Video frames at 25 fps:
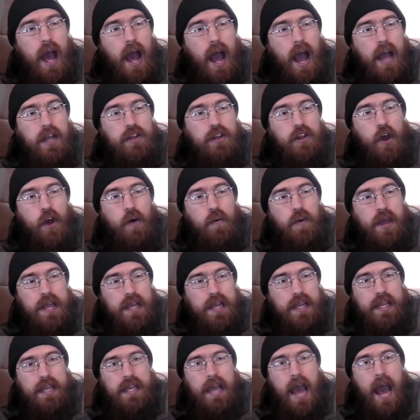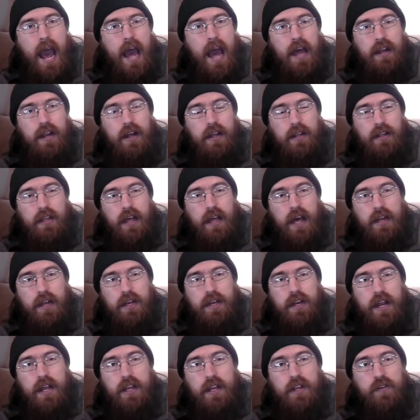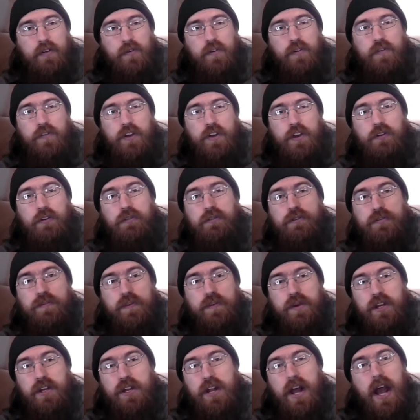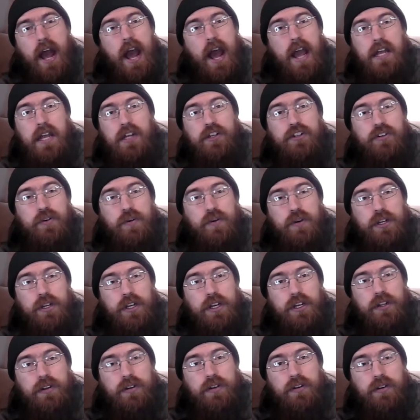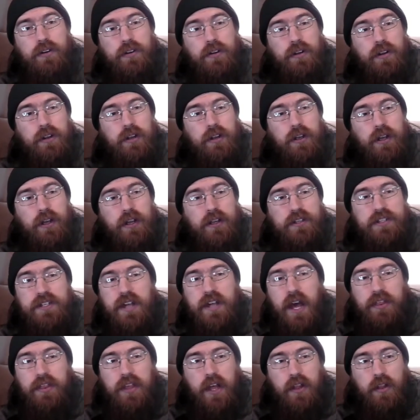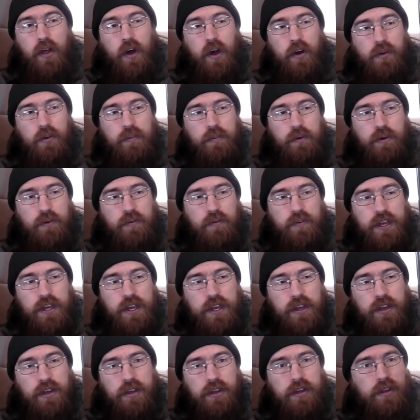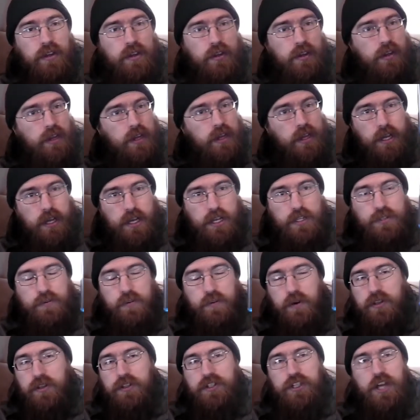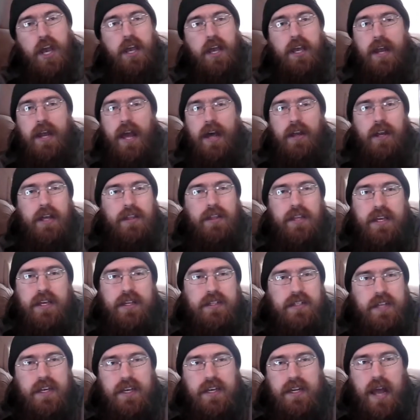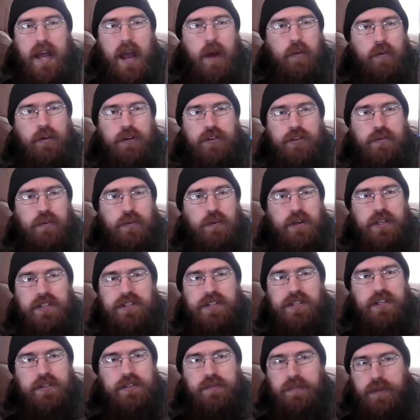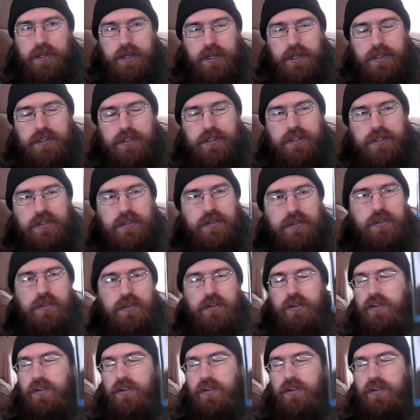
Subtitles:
I know it got a lot of negative reviews, but I enjoyed it. It's not that long a movie. It's worth checking out. I think it's like an hour and 26 minutes.